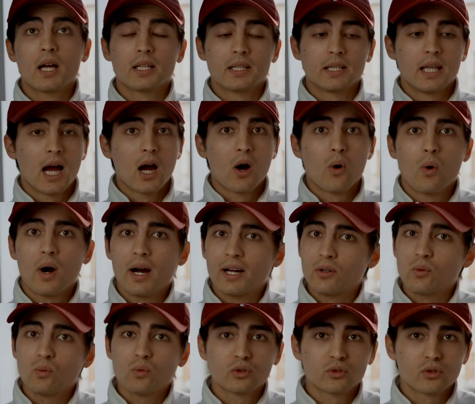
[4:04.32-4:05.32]
Now, I
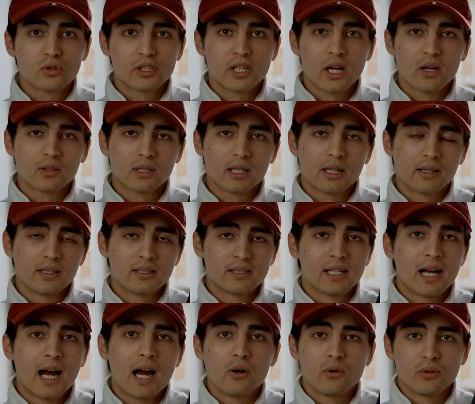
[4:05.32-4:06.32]
don't want to sound like this
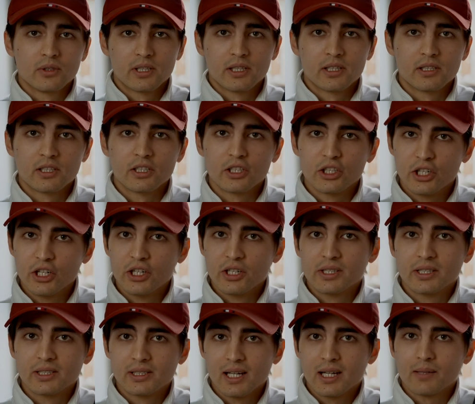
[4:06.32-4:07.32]
guy who says gear
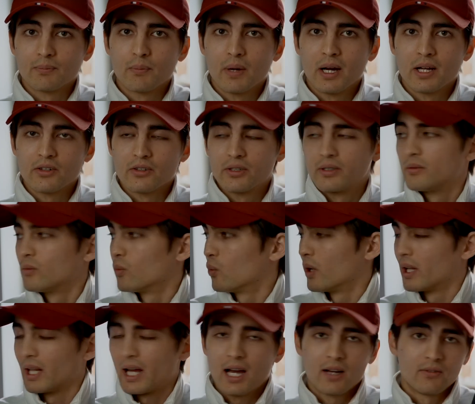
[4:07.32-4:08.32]
does not matter
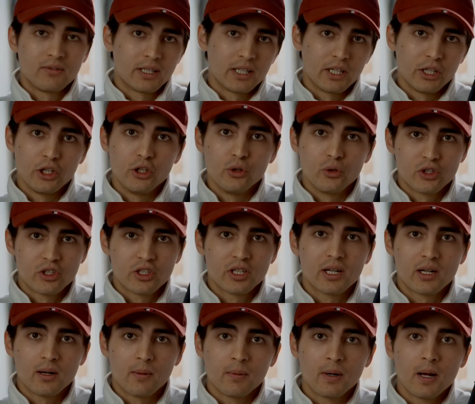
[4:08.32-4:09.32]
while having a huge
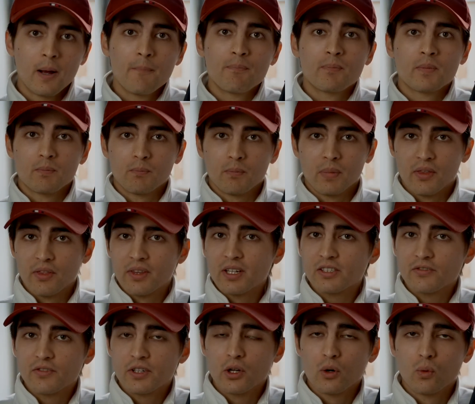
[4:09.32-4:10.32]
setup, but this
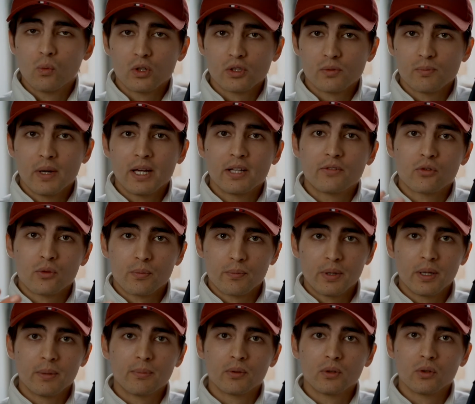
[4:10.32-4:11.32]
video was made for
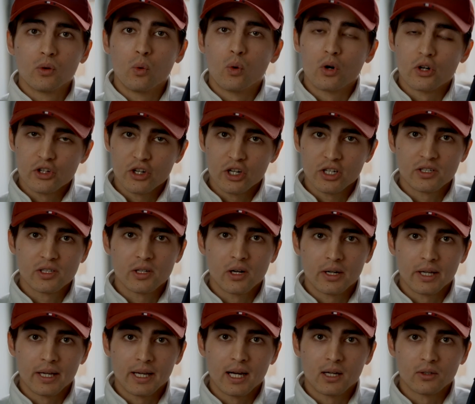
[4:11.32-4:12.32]
people who are just
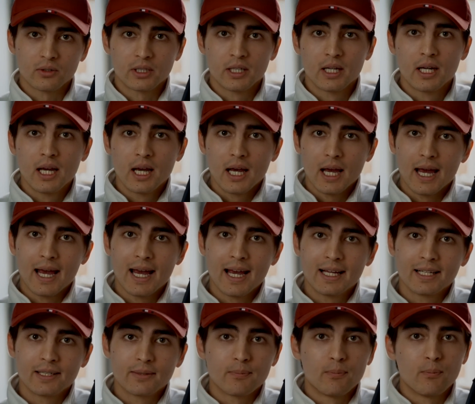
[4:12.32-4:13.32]
starting out,
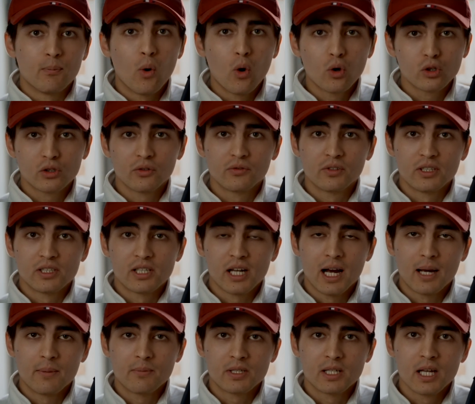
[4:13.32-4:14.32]
and most of the
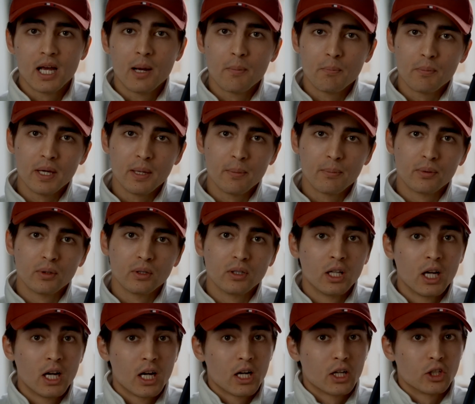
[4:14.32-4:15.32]
times people
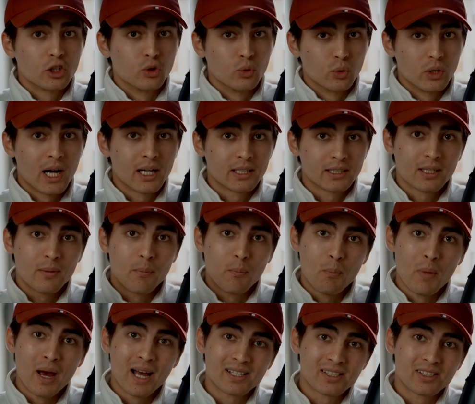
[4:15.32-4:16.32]
do not
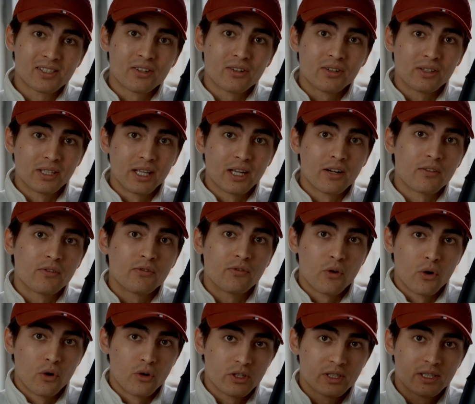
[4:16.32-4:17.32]
master their
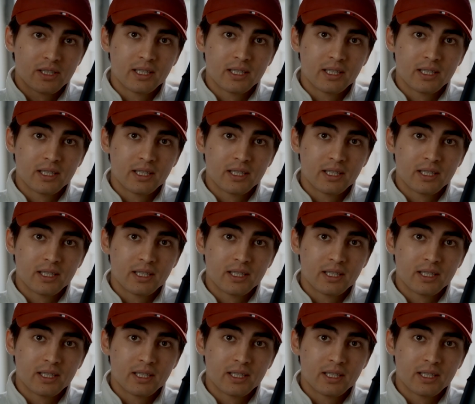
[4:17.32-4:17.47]
first